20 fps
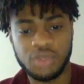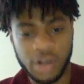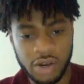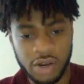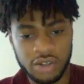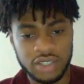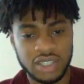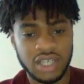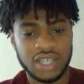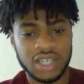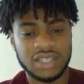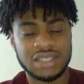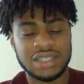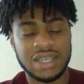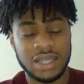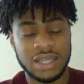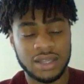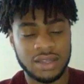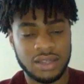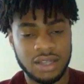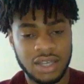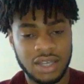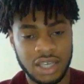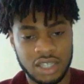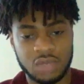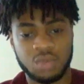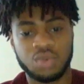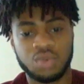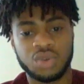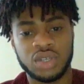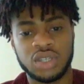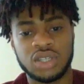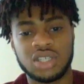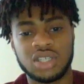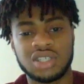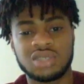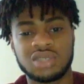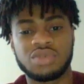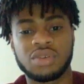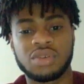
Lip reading: prioritized. And the next point is